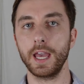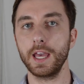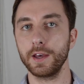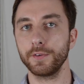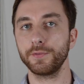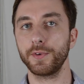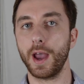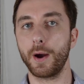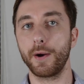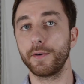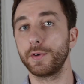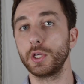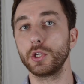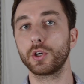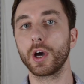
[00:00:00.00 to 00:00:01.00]
If,
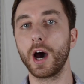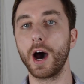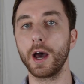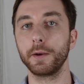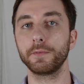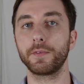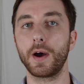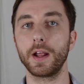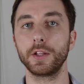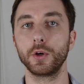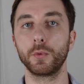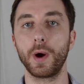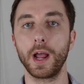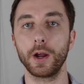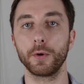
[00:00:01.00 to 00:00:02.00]
however, you can't find
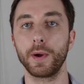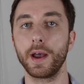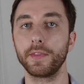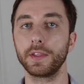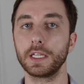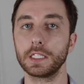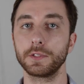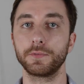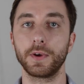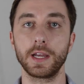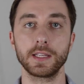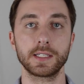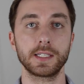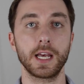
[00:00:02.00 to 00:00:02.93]
your way around the interface,